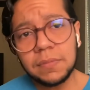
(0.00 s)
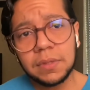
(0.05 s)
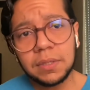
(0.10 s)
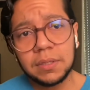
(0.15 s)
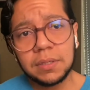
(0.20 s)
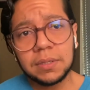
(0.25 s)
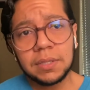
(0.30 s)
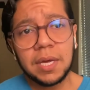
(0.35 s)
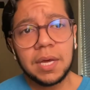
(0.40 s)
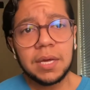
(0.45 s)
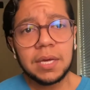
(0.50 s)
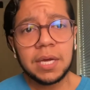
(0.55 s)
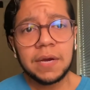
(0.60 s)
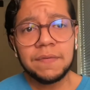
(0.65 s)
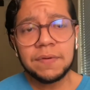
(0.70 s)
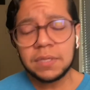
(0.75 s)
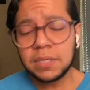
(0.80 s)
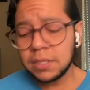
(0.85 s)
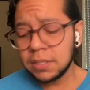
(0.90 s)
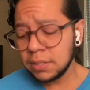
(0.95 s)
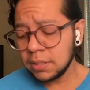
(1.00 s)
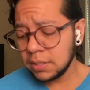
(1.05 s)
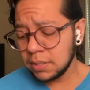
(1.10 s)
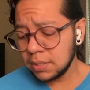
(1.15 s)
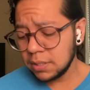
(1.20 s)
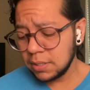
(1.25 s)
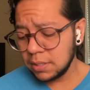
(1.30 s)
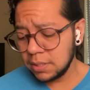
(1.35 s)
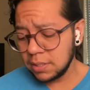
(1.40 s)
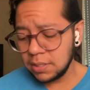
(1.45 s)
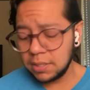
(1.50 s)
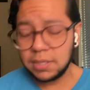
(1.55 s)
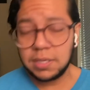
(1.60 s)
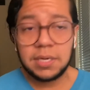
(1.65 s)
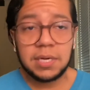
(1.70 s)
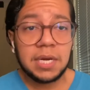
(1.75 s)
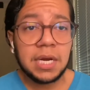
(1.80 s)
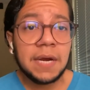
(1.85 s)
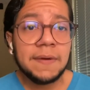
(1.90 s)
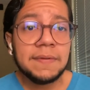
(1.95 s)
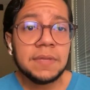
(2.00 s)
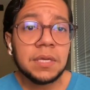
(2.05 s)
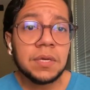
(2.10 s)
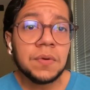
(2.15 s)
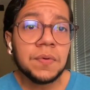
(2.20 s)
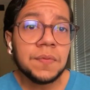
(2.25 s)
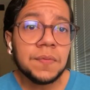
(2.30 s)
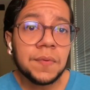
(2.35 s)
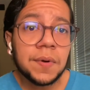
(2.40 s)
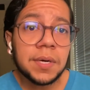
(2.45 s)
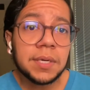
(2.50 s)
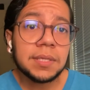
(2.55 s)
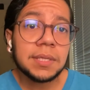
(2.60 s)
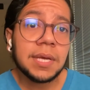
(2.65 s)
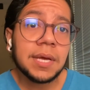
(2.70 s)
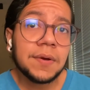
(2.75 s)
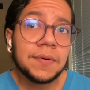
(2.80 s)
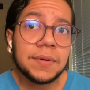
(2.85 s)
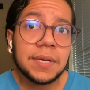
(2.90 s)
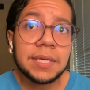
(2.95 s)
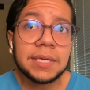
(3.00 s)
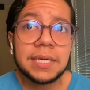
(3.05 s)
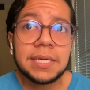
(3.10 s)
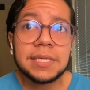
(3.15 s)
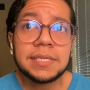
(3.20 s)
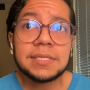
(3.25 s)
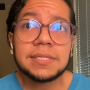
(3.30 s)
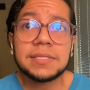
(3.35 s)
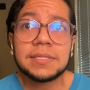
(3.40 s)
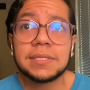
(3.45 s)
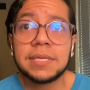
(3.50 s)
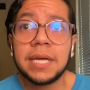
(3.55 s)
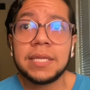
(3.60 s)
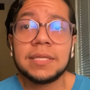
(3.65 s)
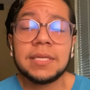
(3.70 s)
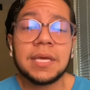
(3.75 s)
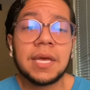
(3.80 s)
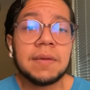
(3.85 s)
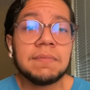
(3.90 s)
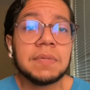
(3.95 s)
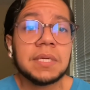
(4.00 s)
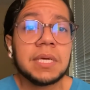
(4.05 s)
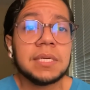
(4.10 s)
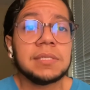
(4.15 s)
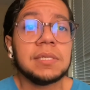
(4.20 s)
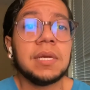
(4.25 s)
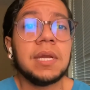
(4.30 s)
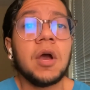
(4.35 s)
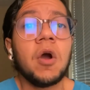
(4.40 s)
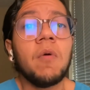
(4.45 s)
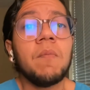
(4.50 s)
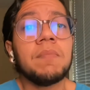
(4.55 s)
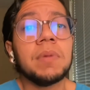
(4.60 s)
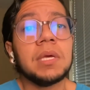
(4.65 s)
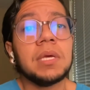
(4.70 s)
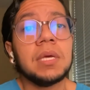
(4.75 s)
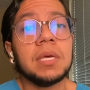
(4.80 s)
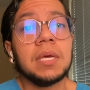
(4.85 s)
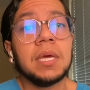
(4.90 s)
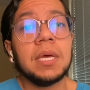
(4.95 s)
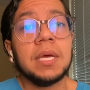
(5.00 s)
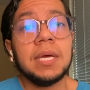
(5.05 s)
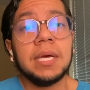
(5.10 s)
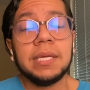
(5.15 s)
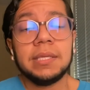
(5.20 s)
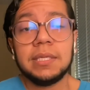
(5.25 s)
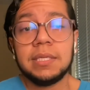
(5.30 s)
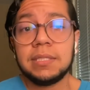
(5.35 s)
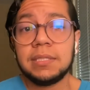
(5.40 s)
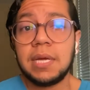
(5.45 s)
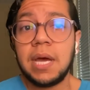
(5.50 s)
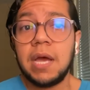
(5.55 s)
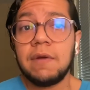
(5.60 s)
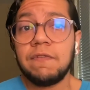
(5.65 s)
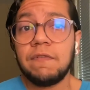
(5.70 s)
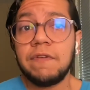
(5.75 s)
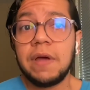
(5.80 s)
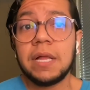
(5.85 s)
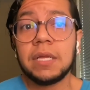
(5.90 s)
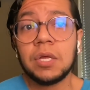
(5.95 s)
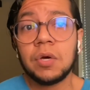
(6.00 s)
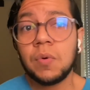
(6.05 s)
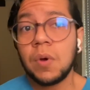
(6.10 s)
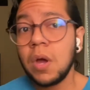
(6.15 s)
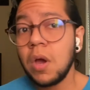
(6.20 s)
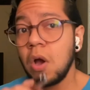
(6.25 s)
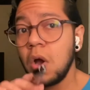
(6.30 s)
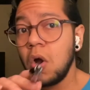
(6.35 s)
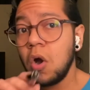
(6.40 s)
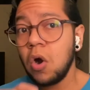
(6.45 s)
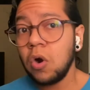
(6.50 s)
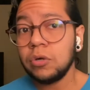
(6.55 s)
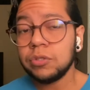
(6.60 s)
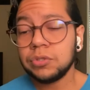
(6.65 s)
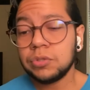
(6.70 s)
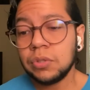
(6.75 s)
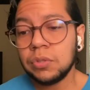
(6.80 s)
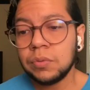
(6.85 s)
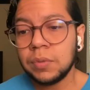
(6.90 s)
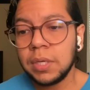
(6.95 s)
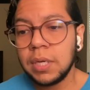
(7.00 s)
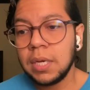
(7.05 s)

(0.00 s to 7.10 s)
yeah, everything worked out, I guess, at the end, because it helped me decide for phallo. Also,